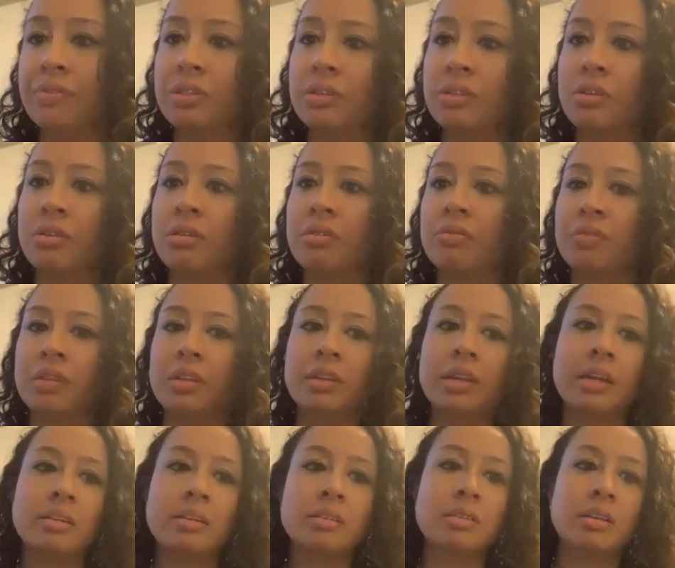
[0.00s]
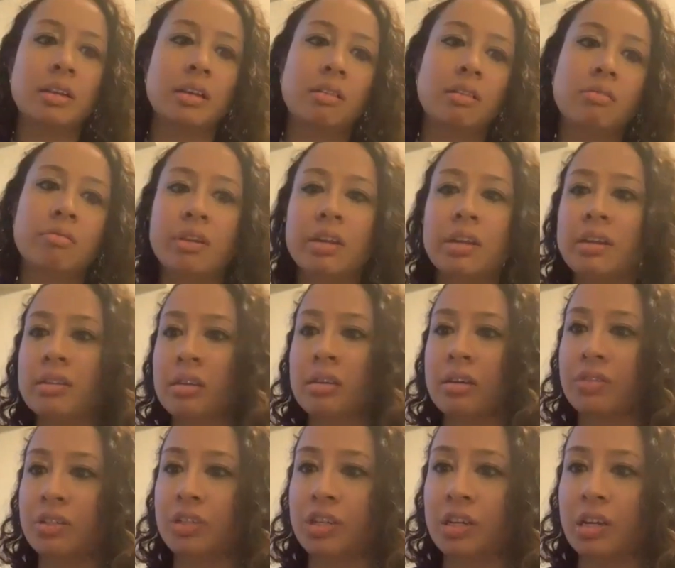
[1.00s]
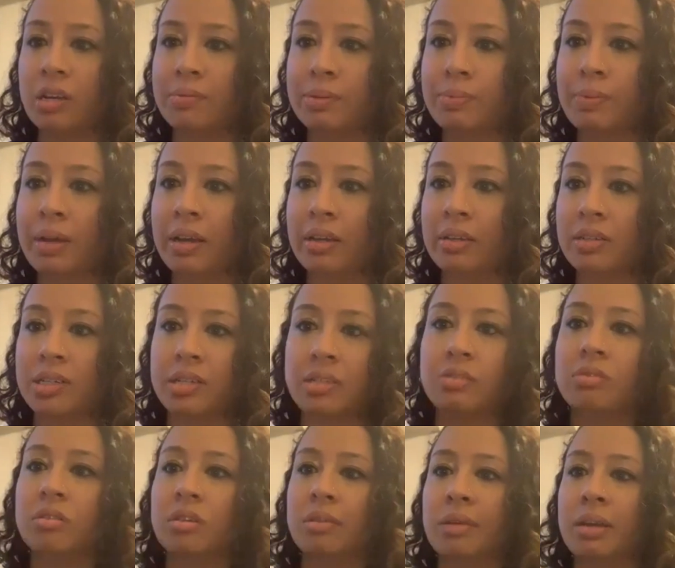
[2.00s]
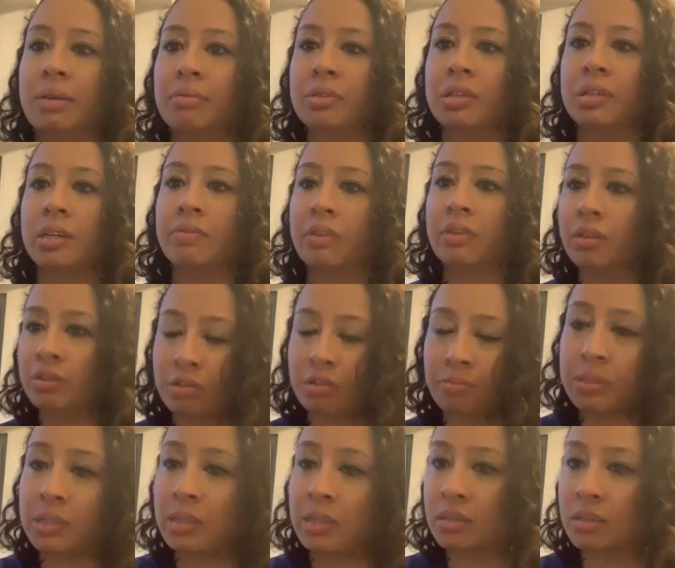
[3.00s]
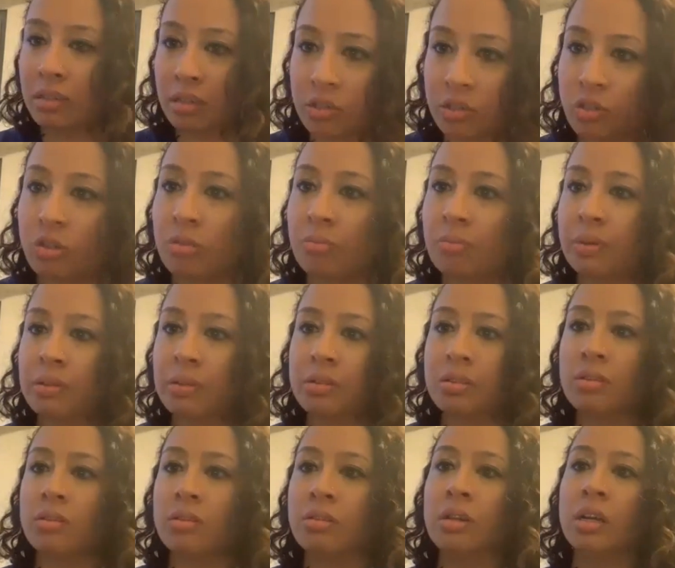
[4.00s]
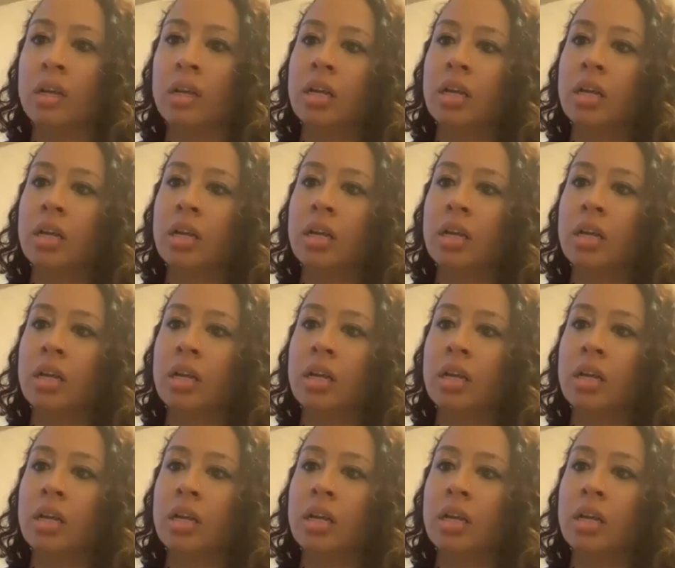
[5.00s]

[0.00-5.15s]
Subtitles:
so for the next like 3 years after she comes back, she's not going to be able to give 100% to her job, and so